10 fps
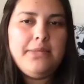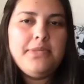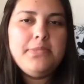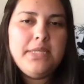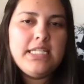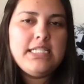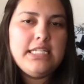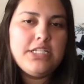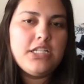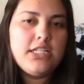is Amanda
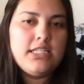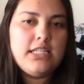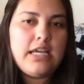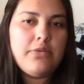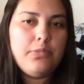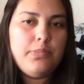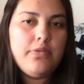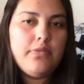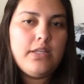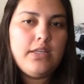Sanchez, and I will be
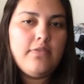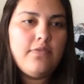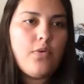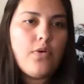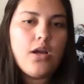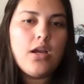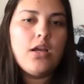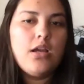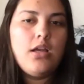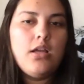reading for
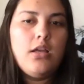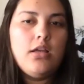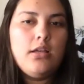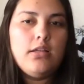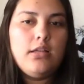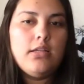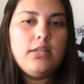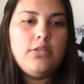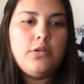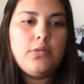
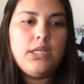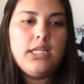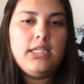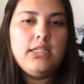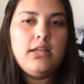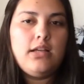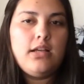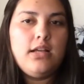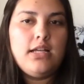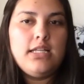Norma
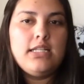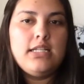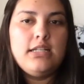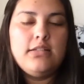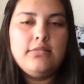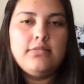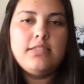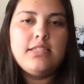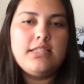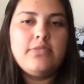on
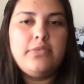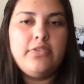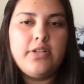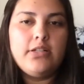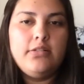Sunset Boulevard.